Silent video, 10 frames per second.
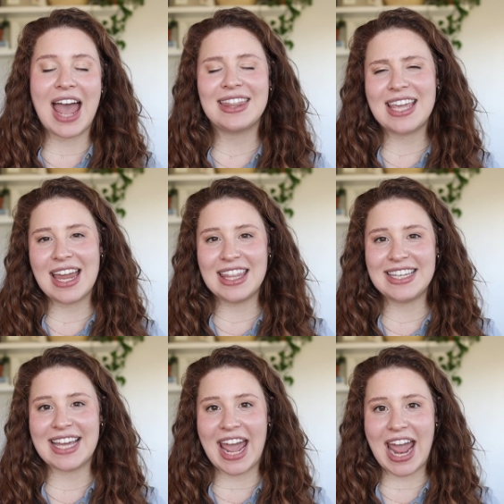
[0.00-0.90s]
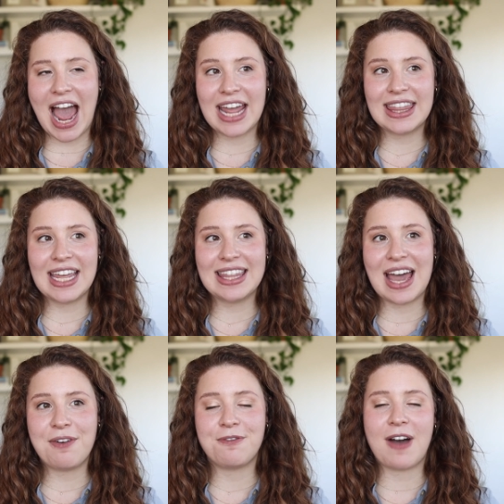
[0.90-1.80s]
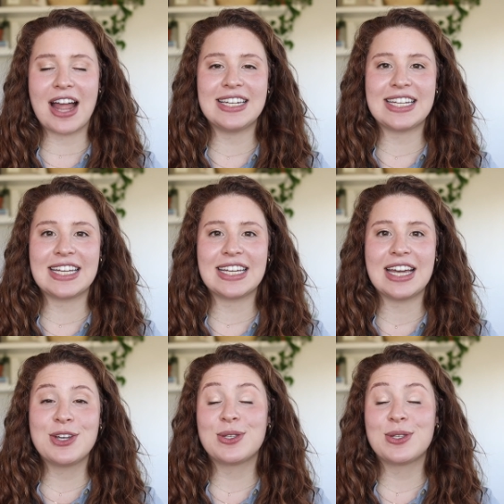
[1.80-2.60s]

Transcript: At the end of the day, I think that finding